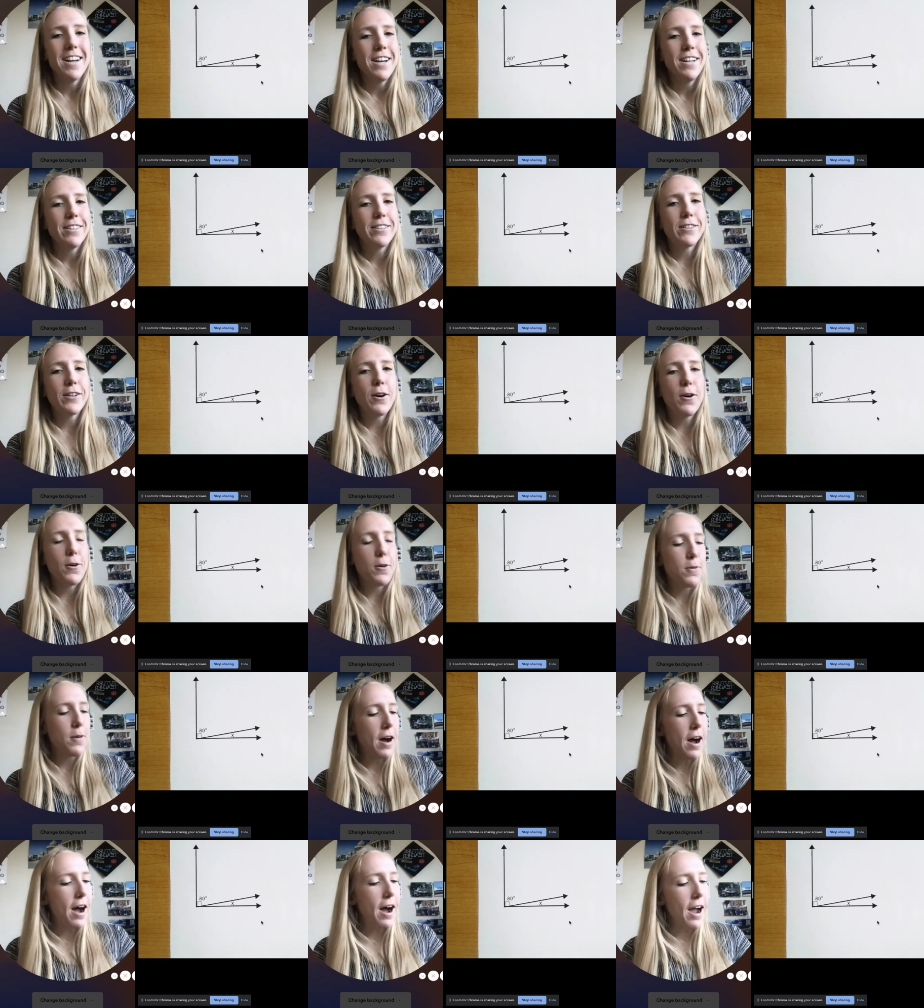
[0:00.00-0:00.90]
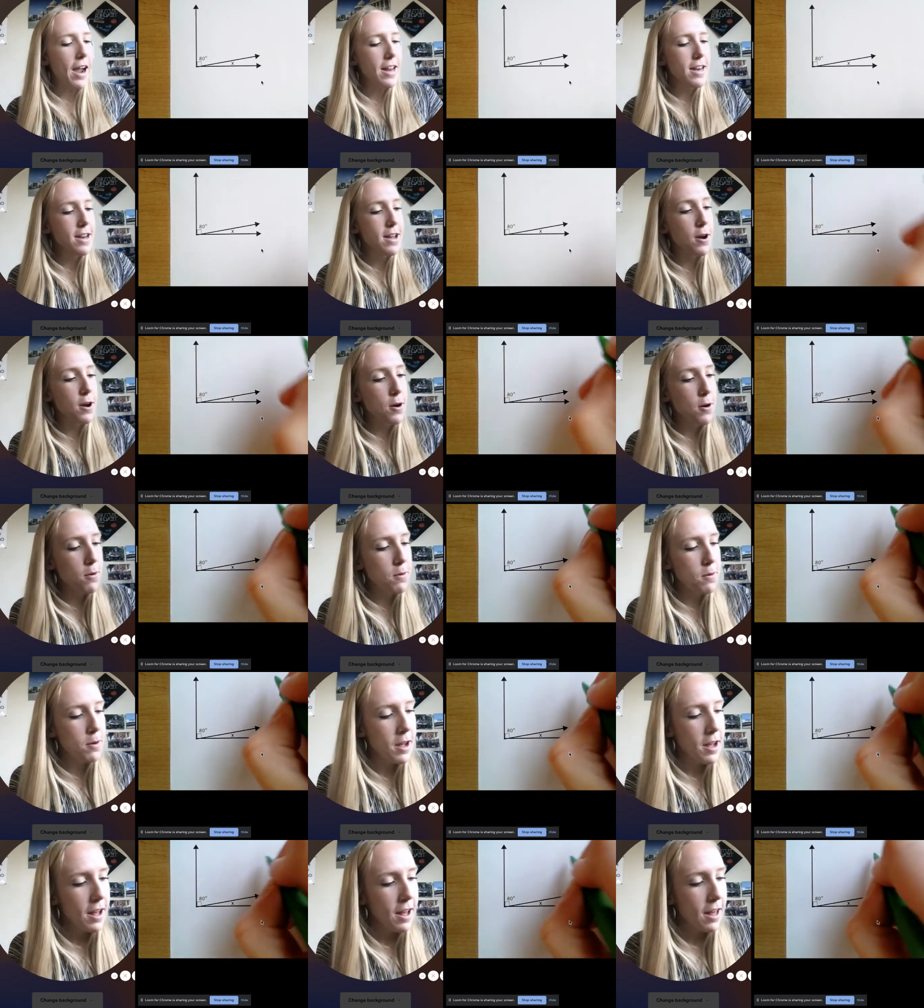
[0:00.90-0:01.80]
So I
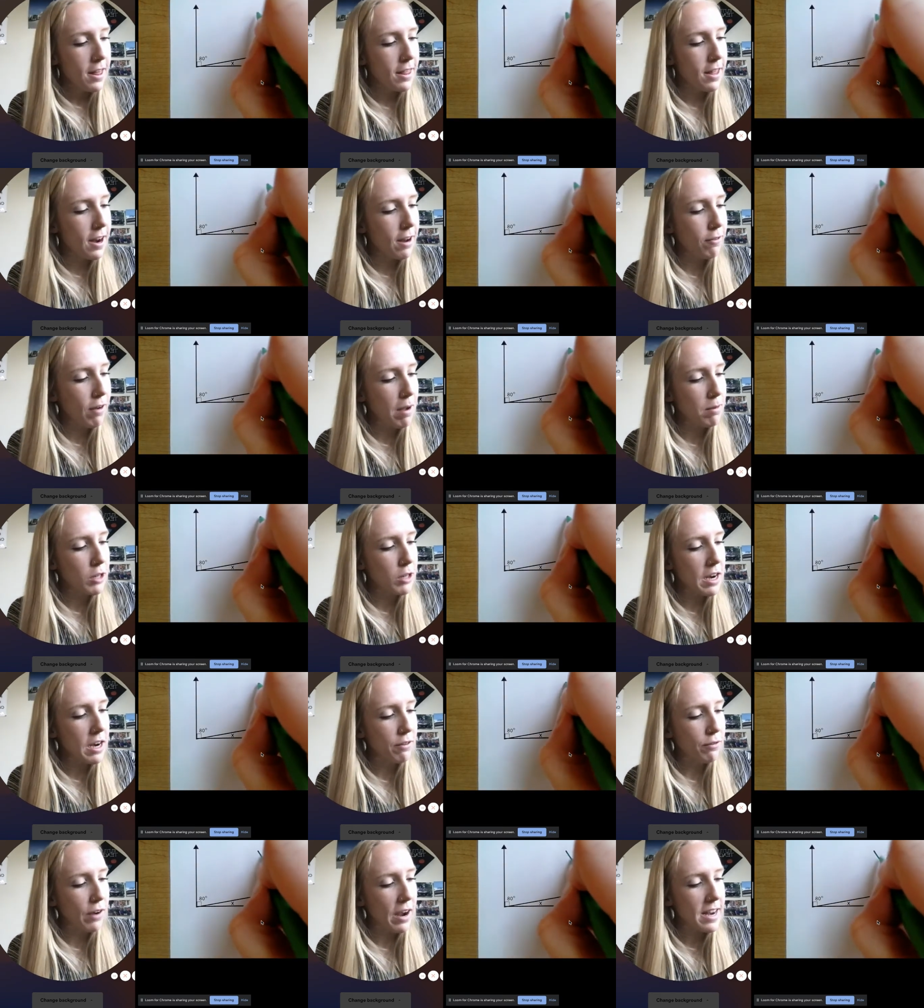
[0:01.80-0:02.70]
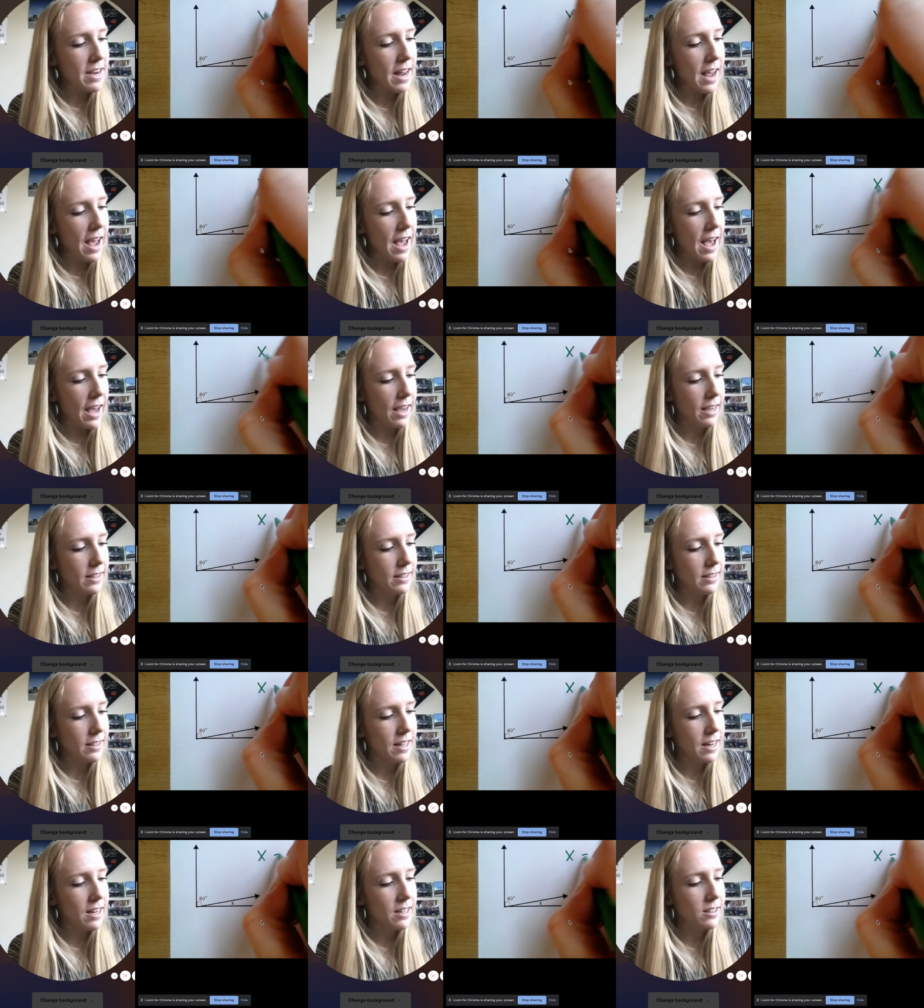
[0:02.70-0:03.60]
know that if I'm trying to find x,
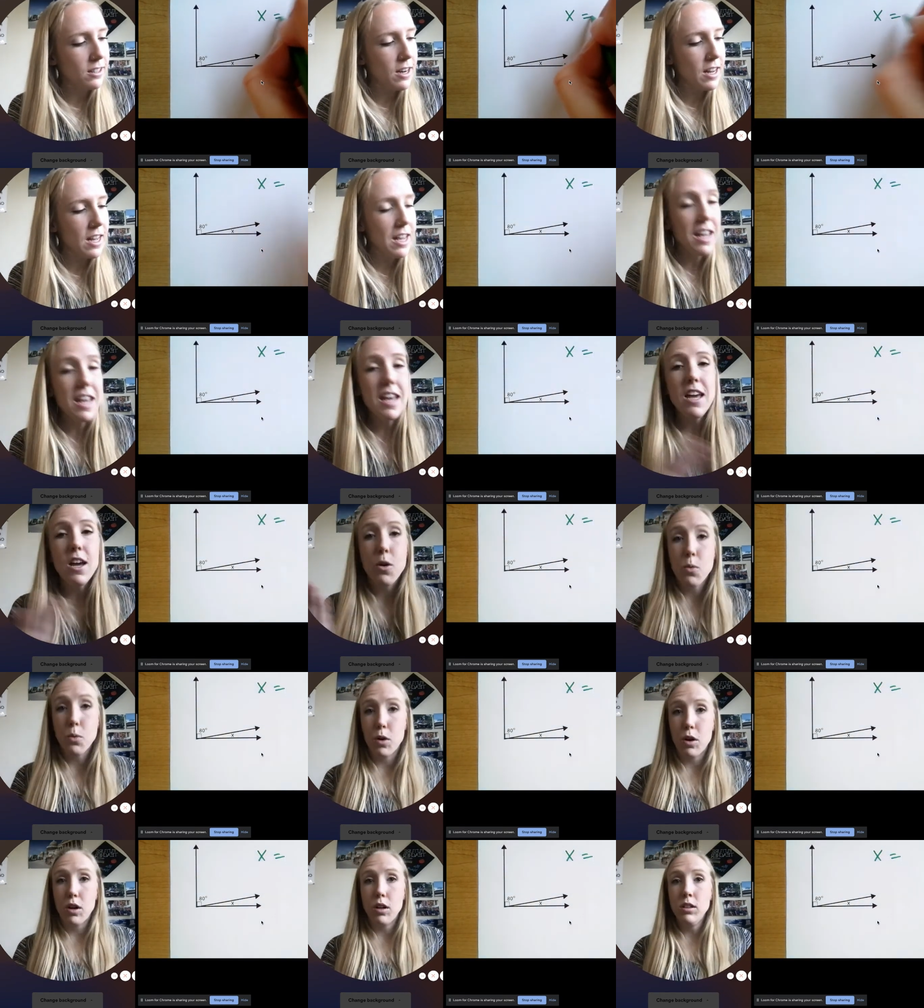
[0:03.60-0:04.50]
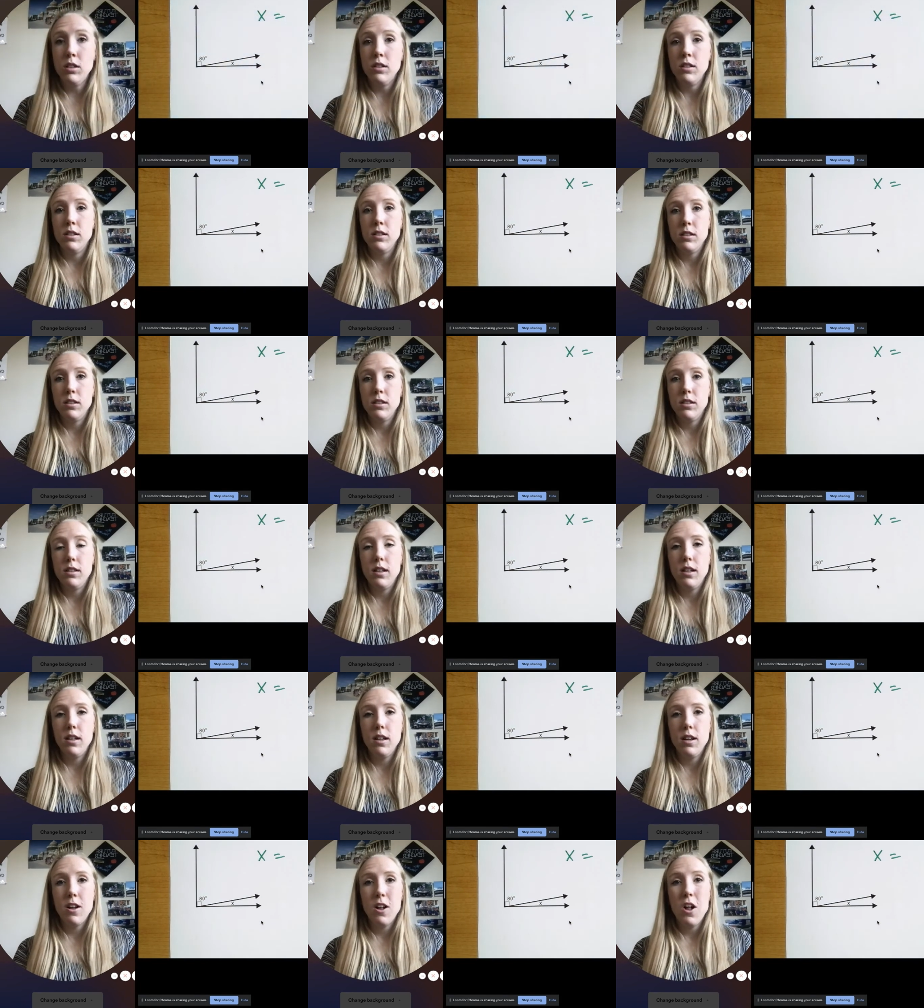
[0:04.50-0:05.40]
that it's going to equal
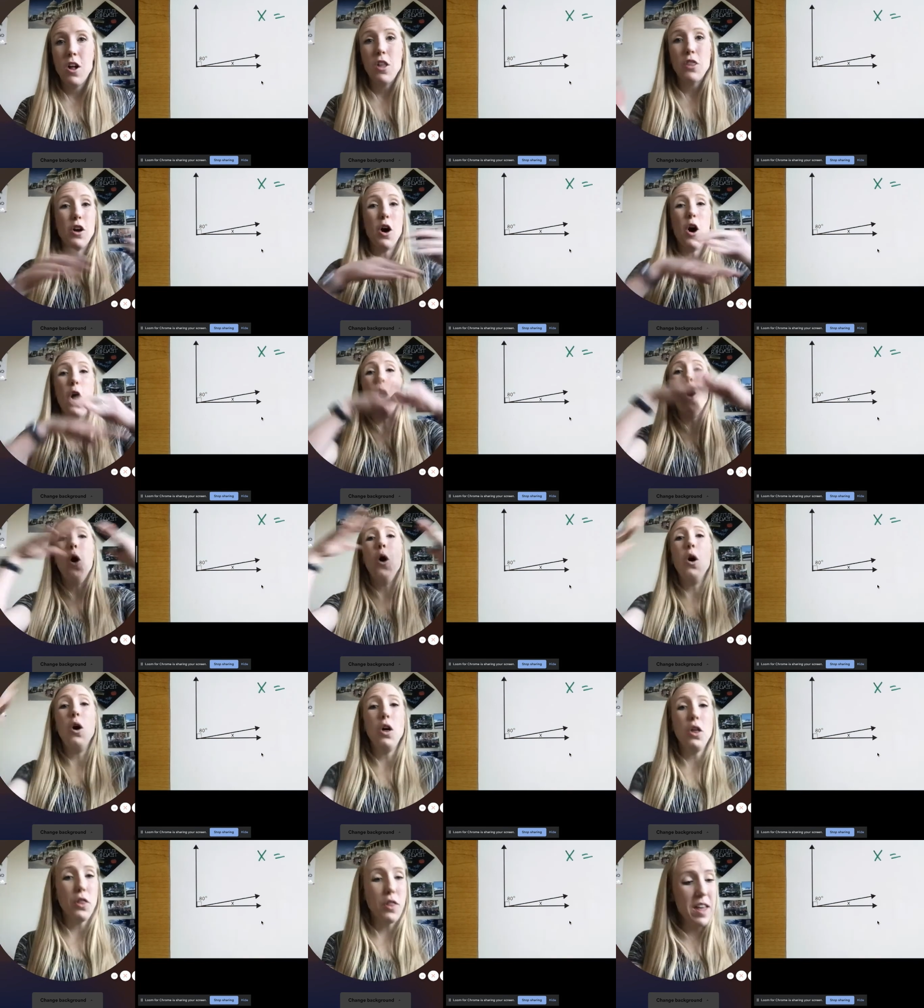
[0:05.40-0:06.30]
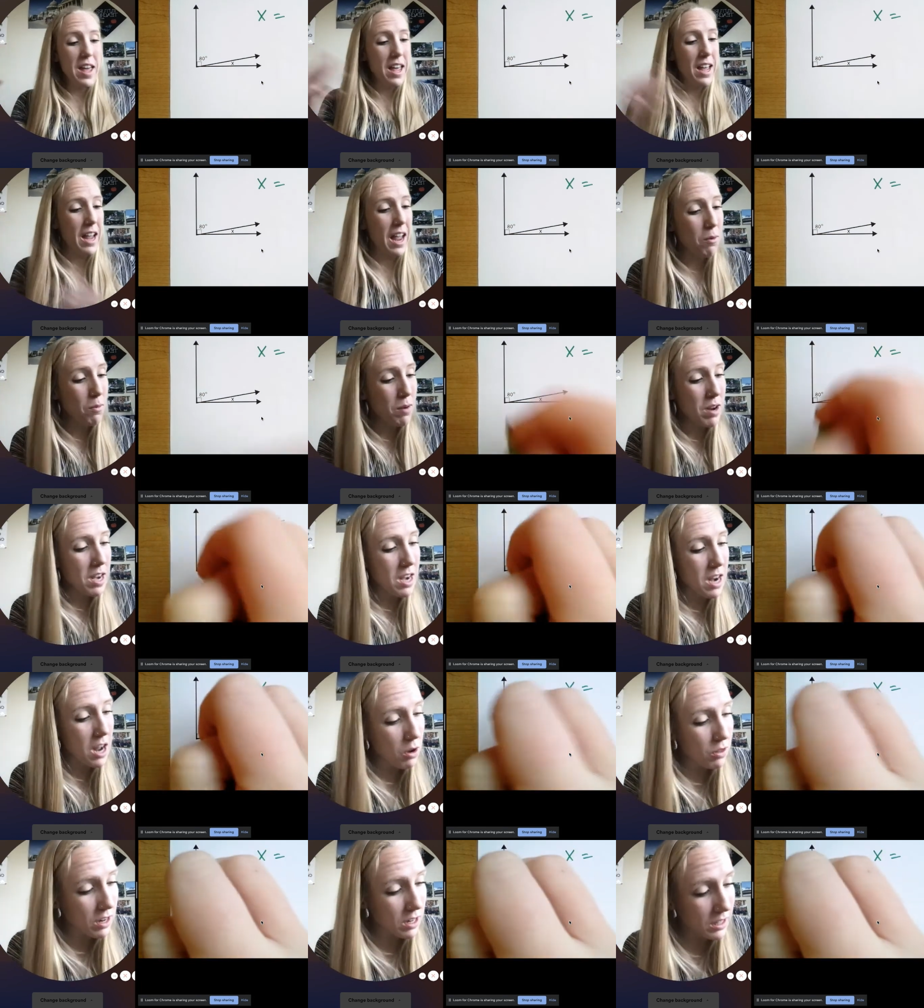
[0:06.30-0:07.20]
the whole thing. And we
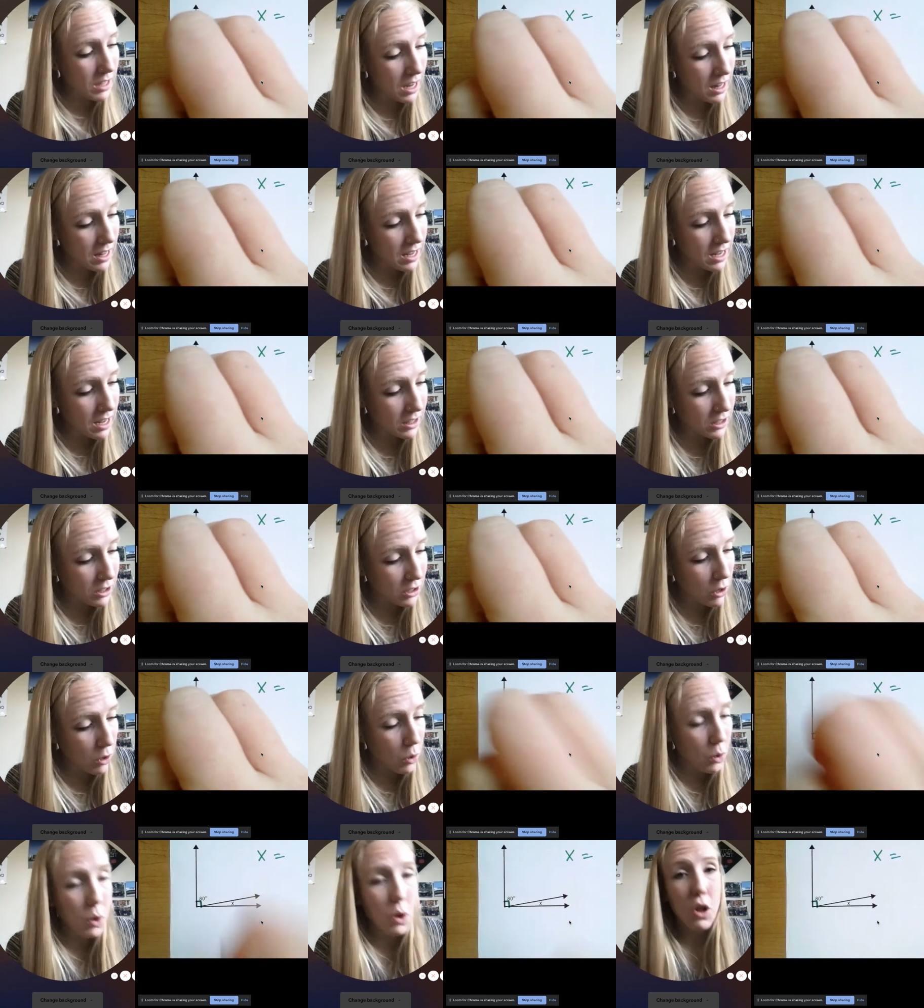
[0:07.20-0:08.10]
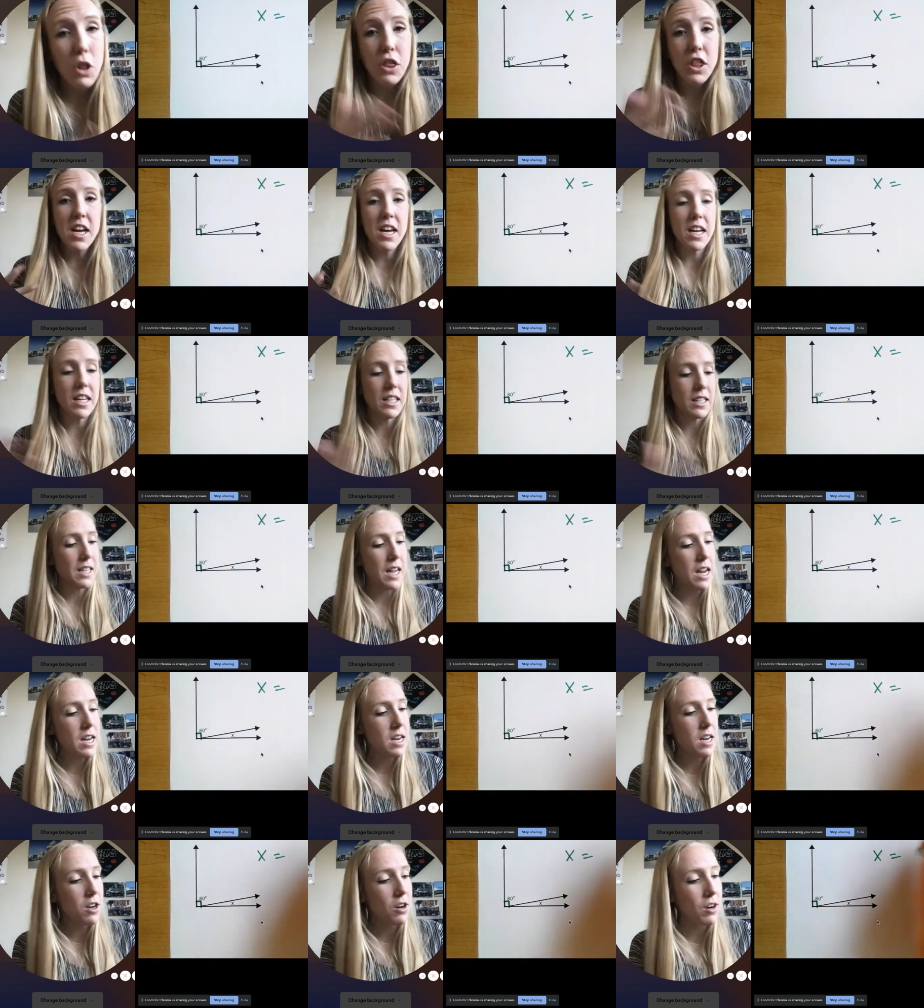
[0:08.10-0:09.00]
know they're telling us the whole thing is
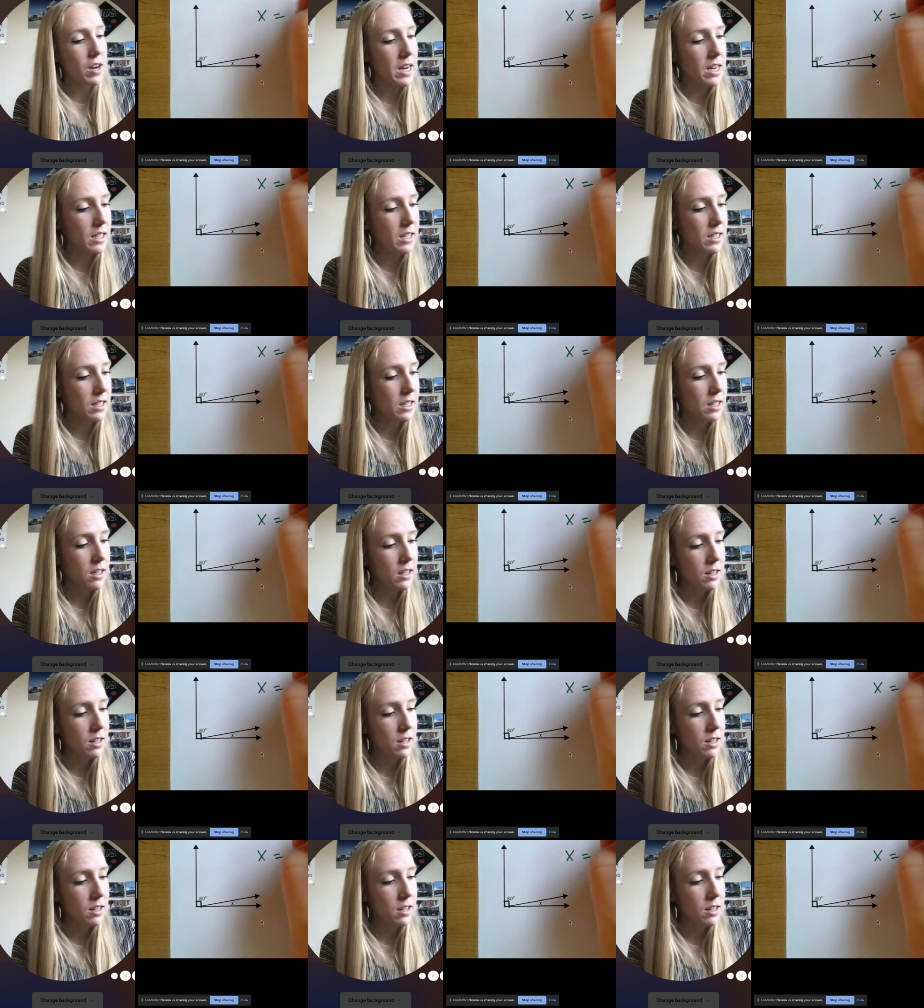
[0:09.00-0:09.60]
90 degrees.